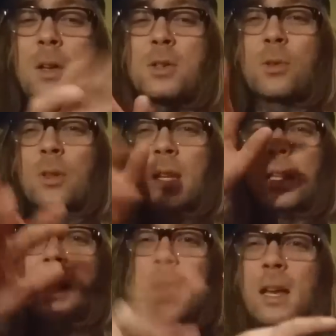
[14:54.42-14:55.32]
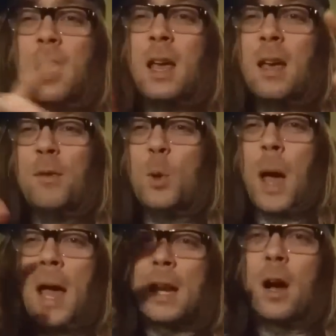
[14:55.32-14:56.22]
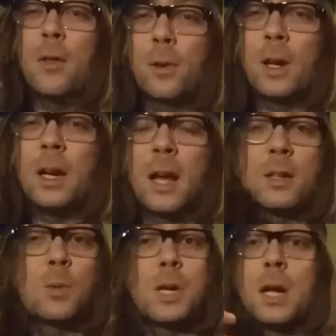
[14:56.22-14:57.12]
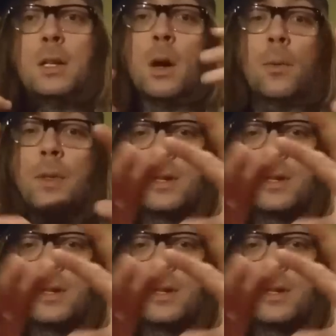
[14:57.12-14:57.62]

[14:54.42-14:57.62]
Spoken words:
Certainly, like, if you had other K-10X, which I don't.